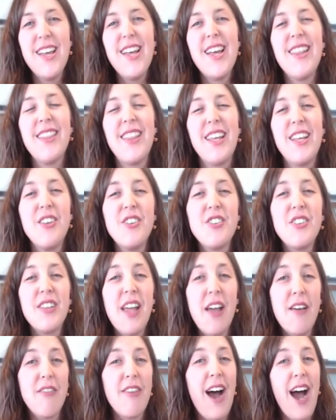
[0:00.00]
They usually
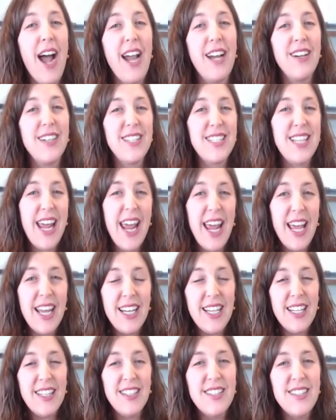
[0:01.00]
have higher
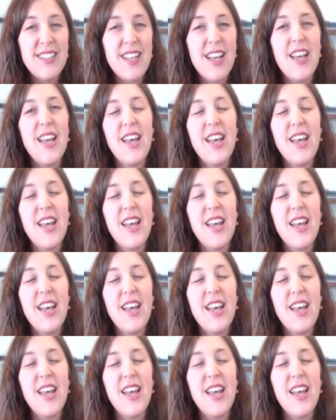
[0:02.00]
tannins,